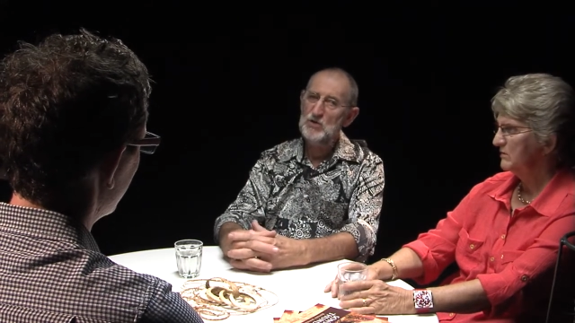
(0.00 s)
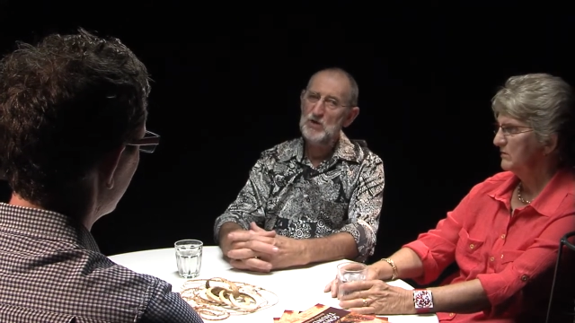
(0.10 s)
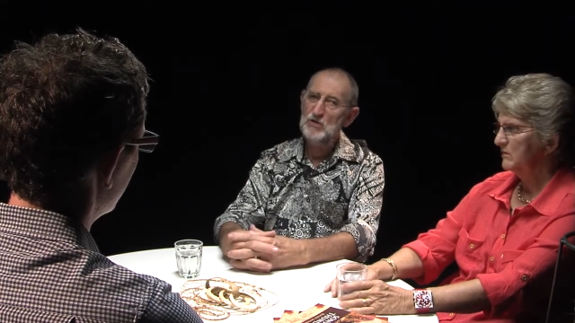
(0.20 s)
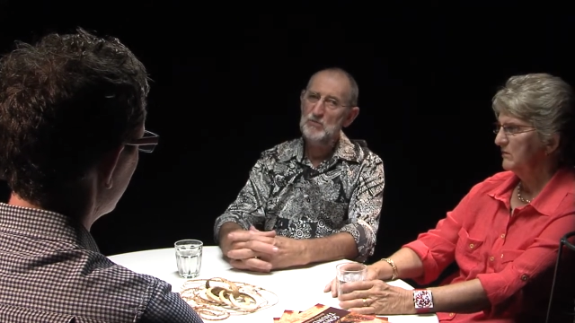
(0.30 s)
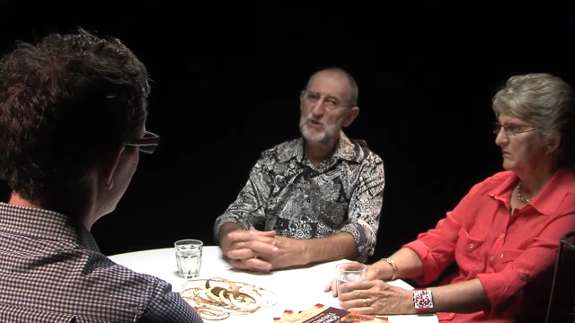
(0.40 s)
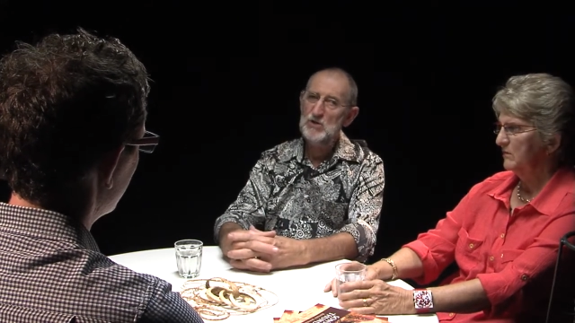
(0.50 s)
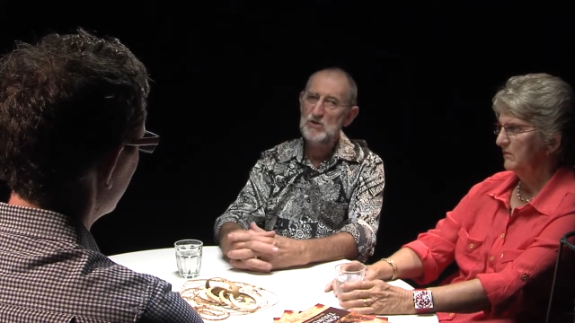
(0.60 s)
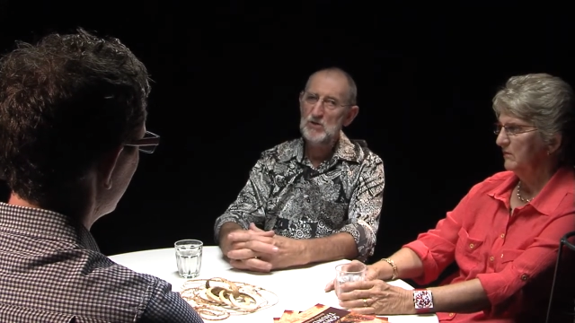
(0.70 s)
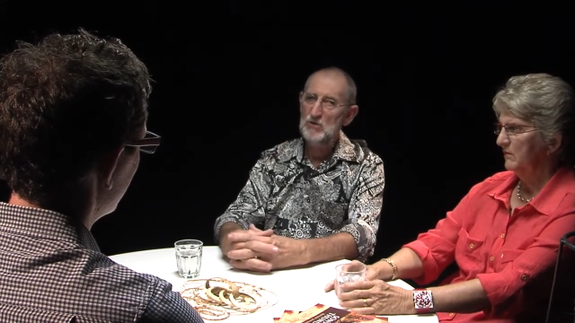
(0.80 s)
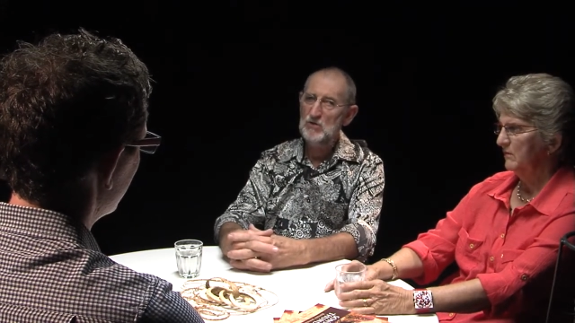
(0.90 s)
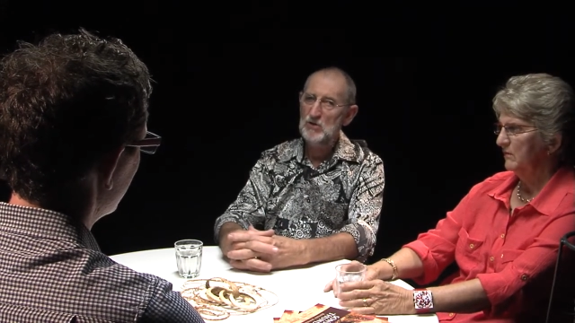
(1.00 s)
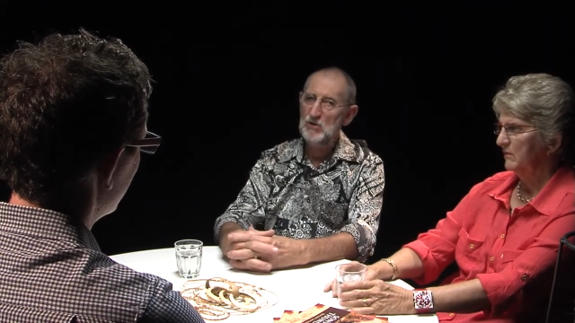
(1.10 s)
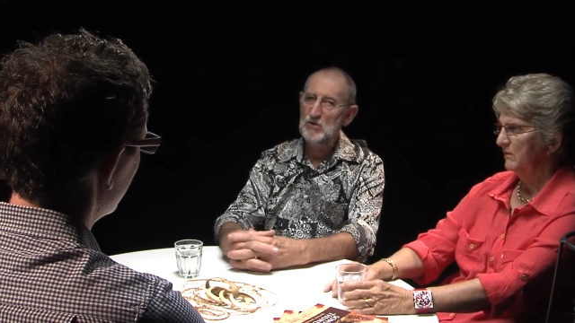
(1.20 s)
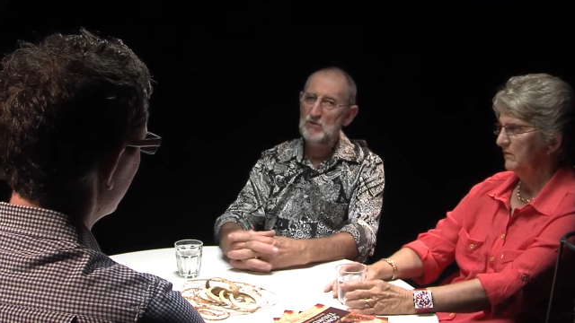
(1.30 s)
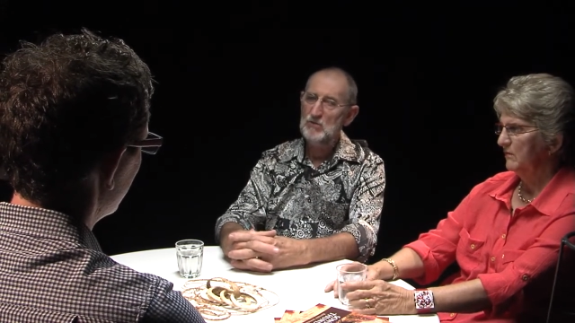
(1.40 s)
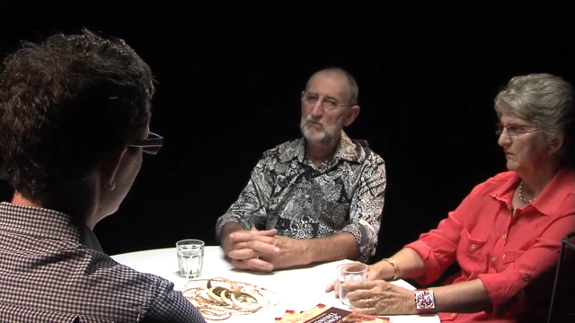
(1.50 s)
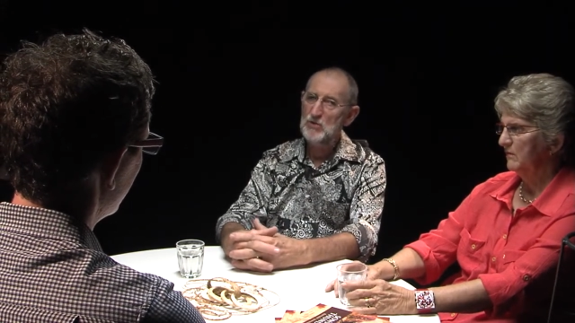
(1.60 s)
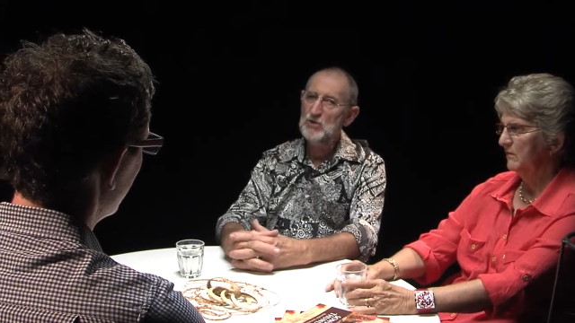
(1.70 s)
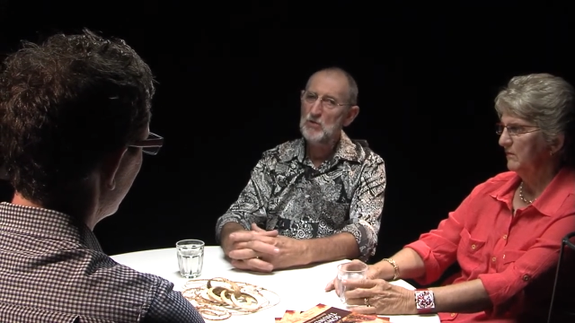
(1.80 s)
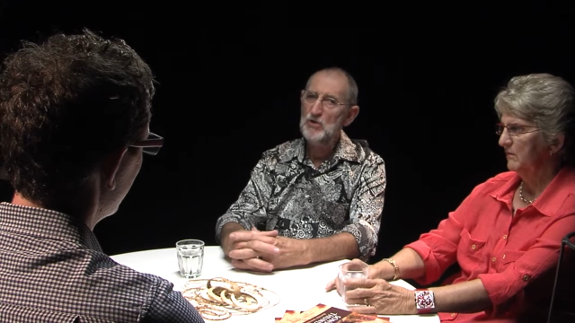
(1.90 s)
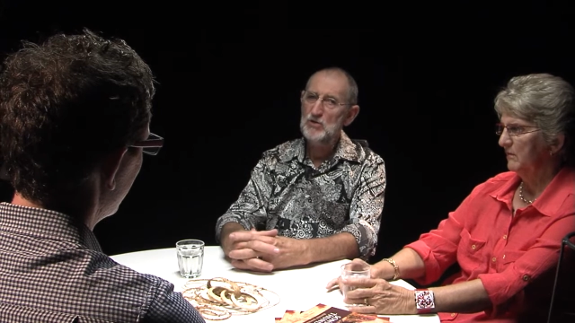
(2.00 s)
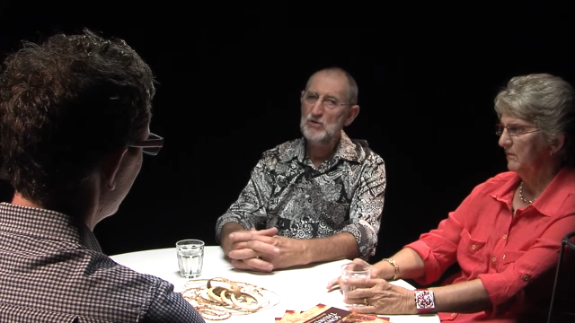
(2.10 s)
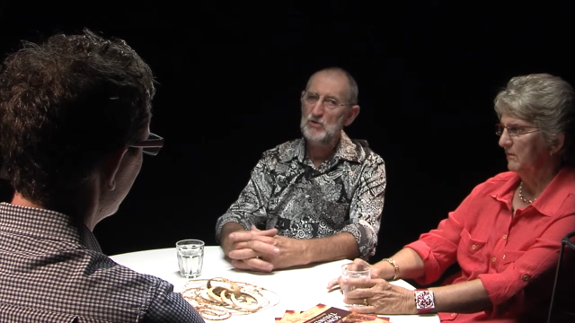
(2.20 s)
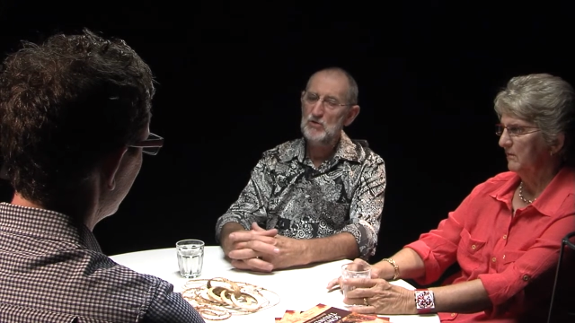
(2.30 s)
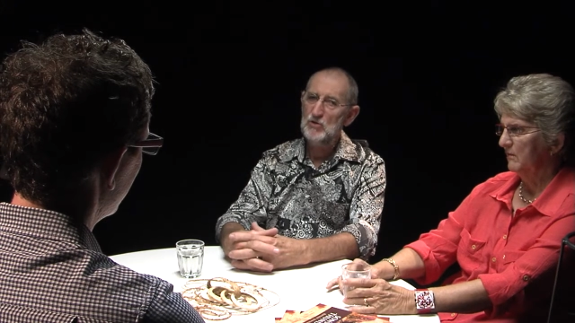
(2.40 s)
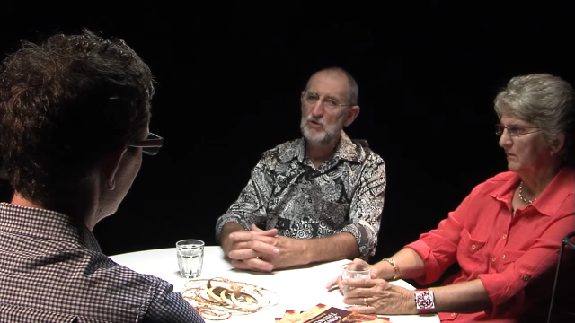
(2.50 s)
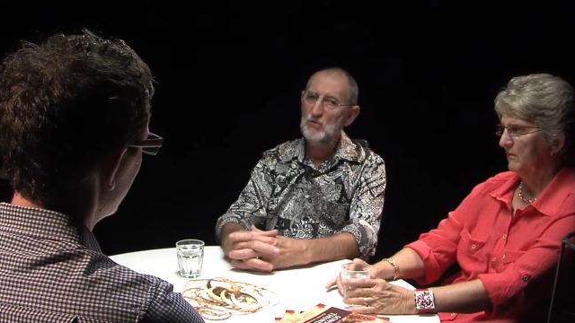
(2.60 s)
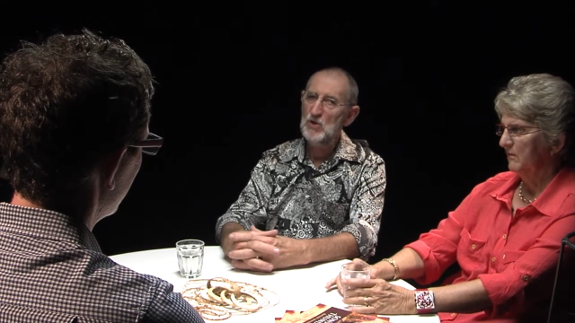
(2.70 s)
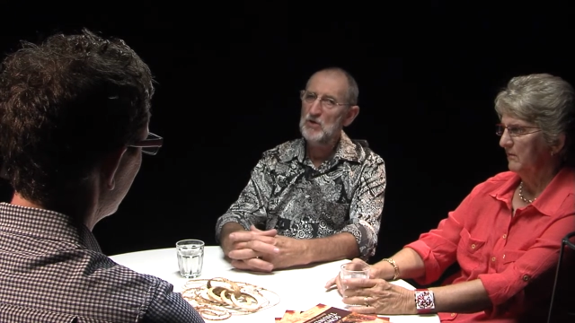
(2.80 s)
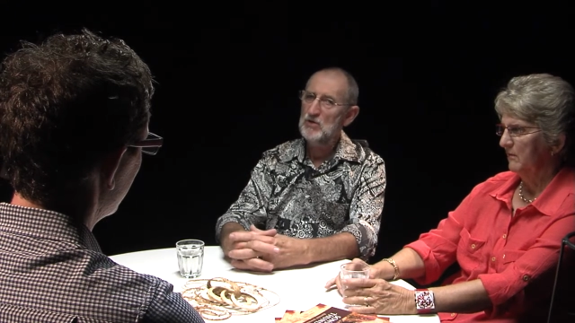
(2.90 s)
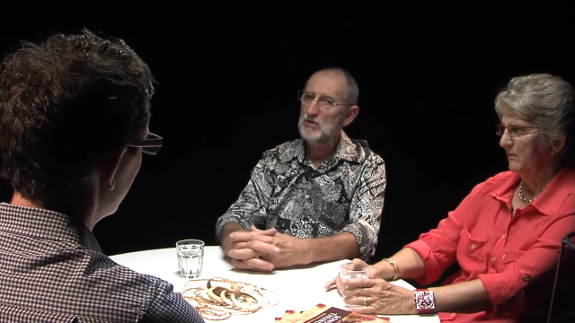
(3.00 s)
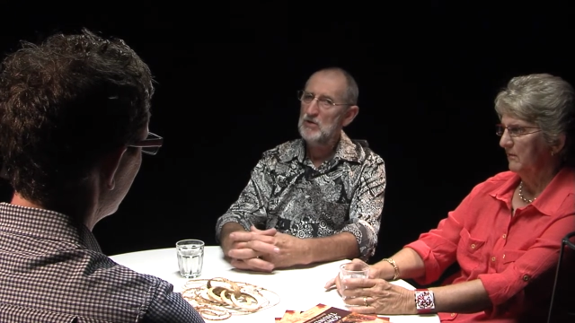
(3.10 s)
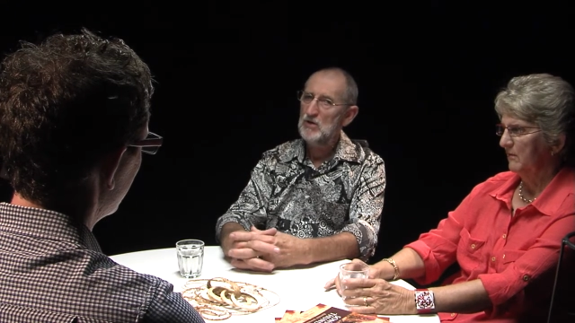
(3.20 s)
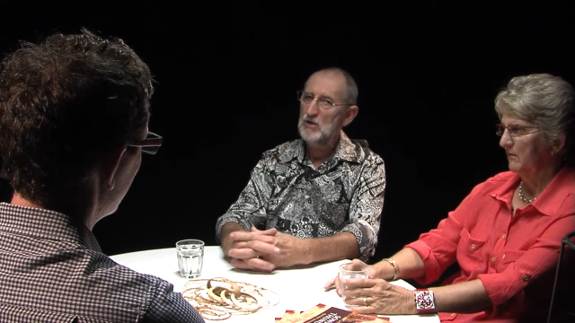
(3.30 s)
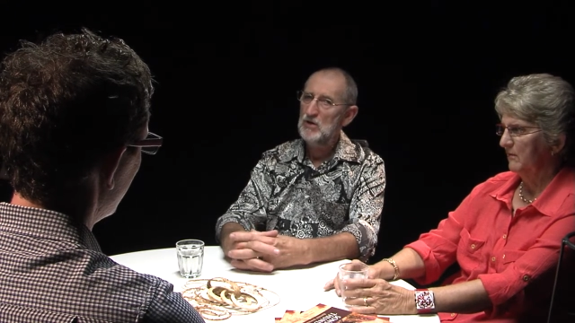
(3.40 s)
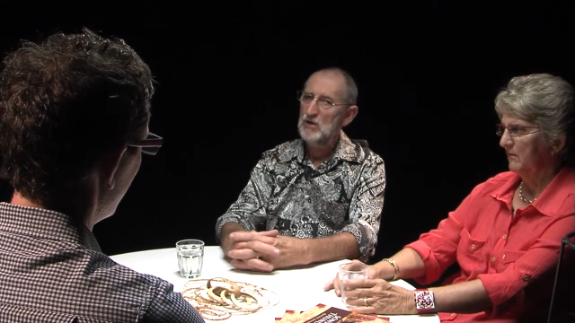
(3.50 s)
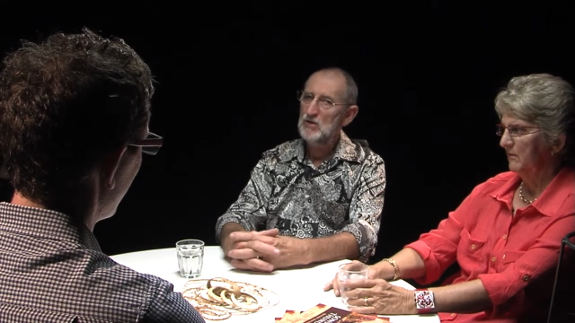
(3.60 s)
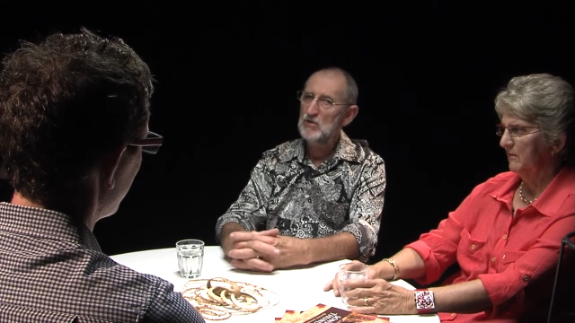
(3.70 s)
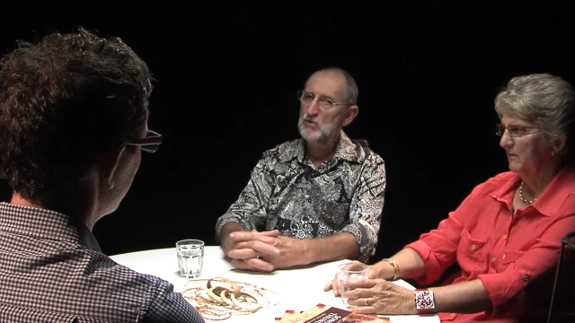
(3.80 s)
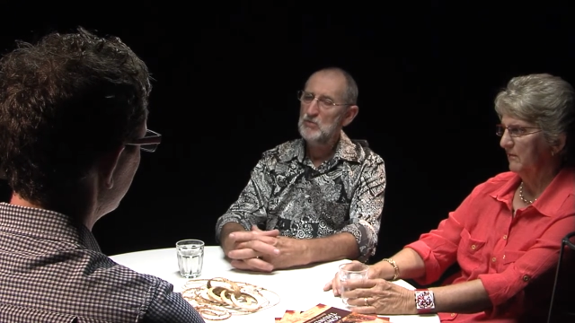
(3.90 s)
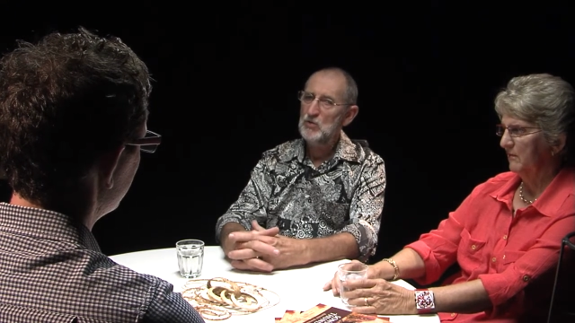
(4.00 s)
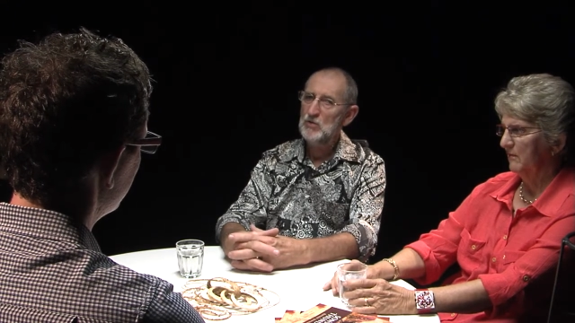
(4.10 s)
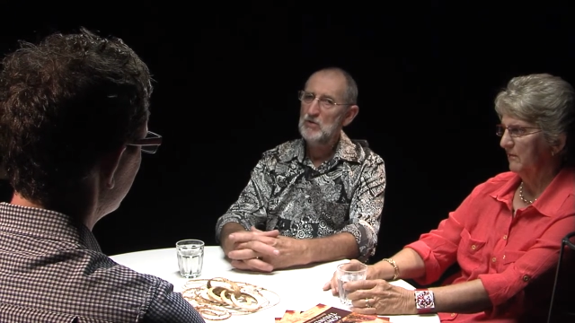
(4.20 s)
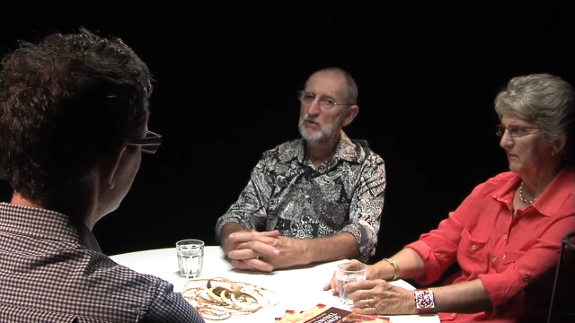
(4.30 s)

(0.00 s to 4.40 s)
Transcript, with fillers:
Speaker 1: that's a big thing on their big question on their mind yeah. at this point.